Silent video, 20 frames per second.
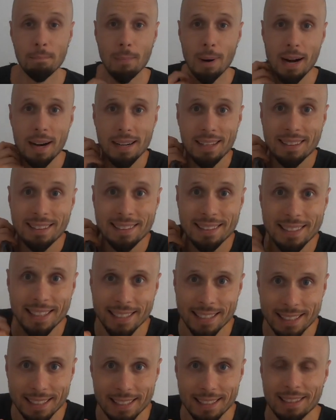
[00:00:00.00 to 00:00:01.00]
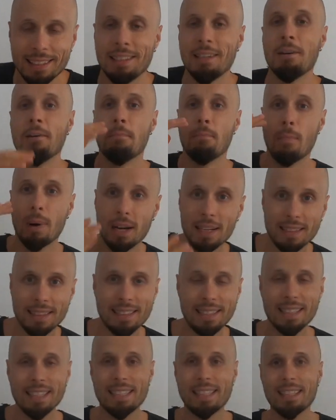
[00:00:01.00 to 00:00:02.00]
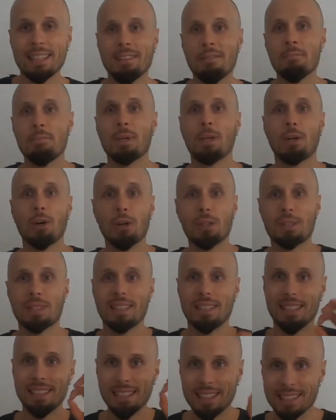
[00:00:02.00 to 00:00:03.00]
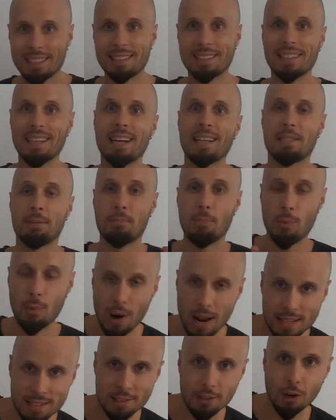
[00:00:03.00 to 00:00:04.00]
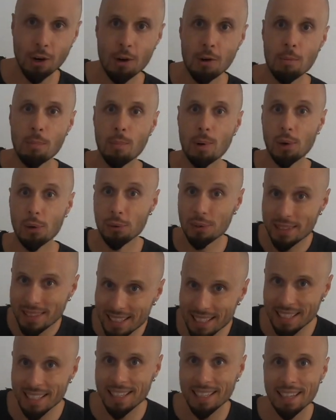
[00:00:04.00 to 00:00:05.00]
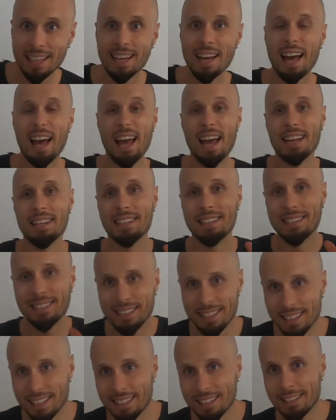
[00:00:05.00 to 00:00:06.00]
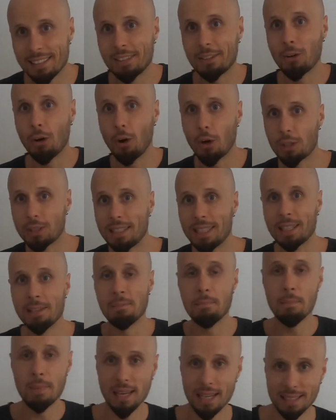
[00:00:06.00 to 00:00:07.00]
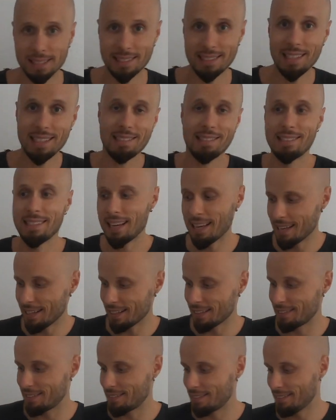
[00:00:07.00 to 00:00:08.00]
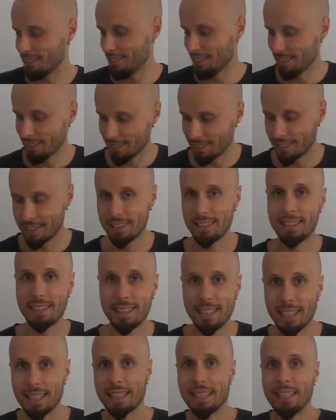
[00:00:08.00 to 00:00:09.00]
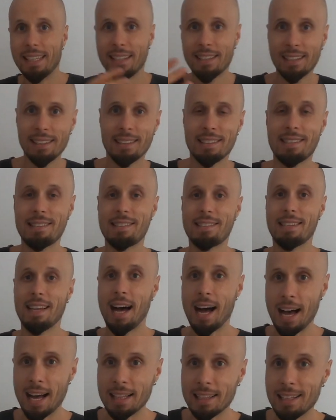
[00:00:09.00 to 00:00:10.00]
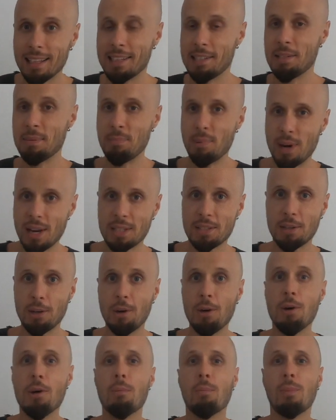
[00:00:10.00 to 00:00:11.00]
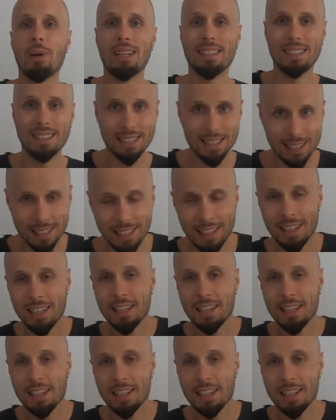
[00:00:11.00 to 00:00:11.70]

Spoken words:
MarTIKI. MarTIKI because it's espresso martini and tiki cocktail mix. Let's say it's tiki style espresso martini.